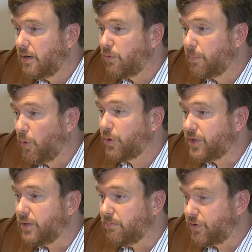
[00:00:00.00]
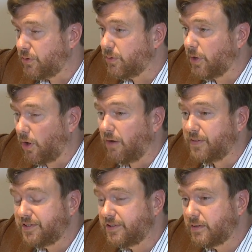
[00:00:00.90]
reported him to an
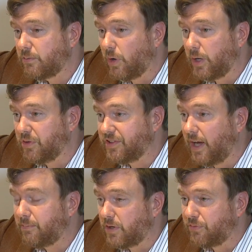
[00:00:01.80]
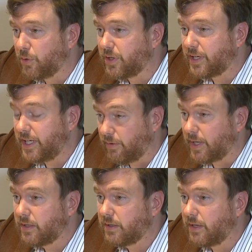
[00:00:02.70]
office where he was not afforded a
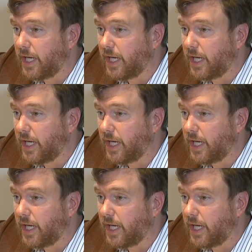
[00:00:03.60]
hearing,